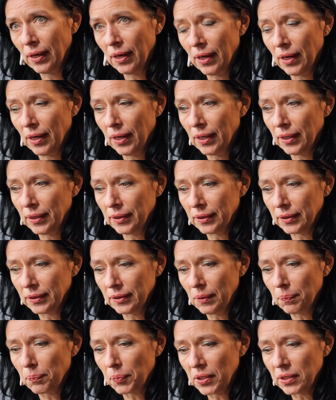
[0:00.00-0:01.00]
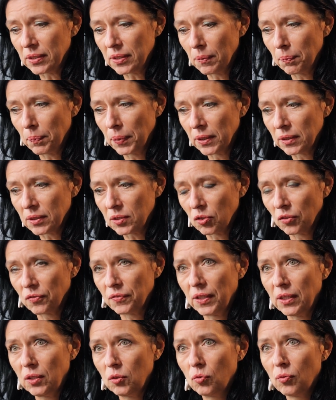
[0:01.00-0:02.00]
and the principles
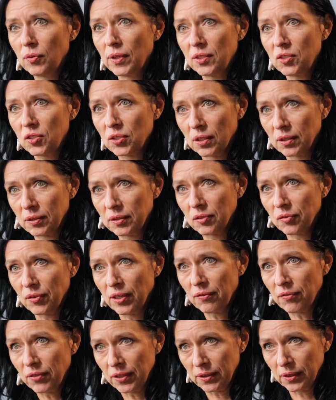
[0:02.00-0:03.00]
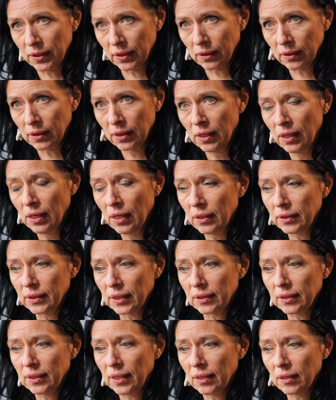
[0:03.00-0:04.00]
of the UN Charter, everything,
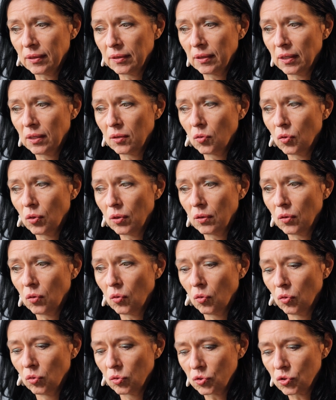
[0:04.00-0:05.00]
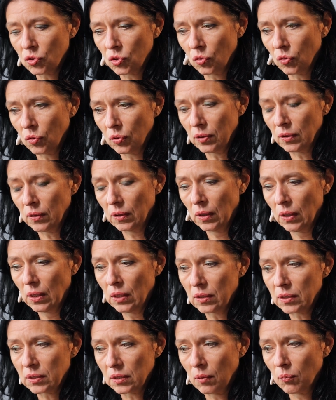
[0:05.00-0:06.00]
that they are now also
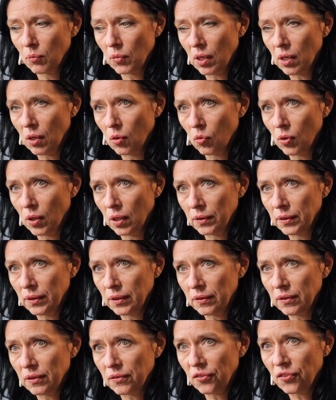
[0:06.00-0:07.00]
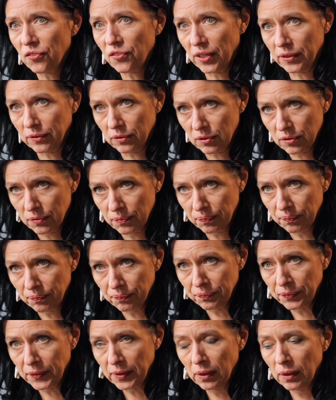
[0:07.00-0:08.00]
somehow under the threat.
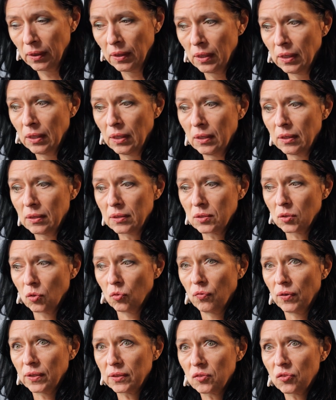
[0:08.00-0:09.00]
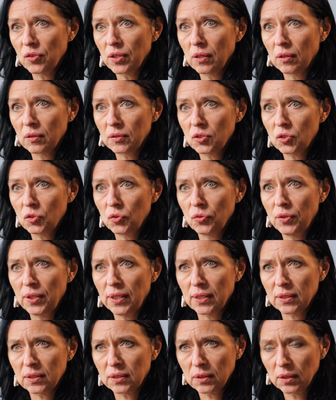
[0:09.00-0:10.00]
So what regards to
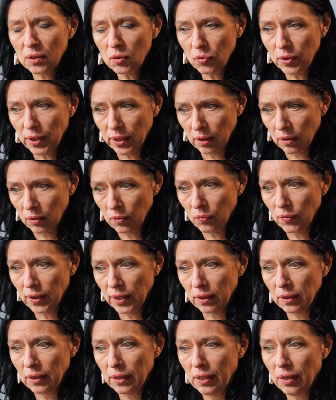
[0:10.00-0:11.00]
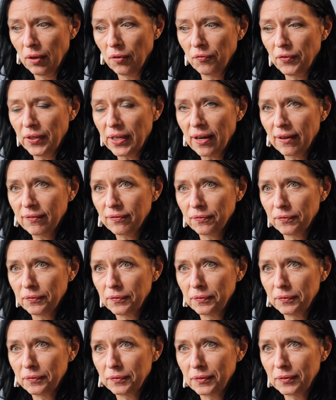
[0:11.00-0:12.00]
the Estonia, well, we have
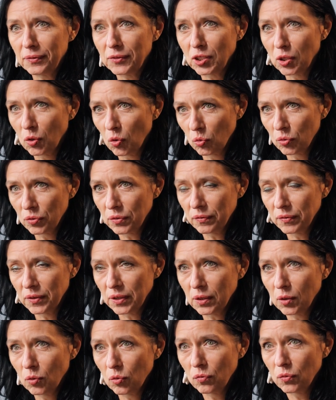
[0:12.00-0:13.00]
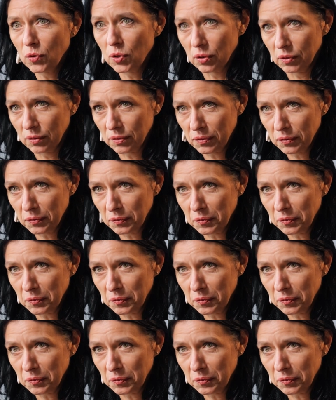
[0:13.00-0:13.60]
told the whole world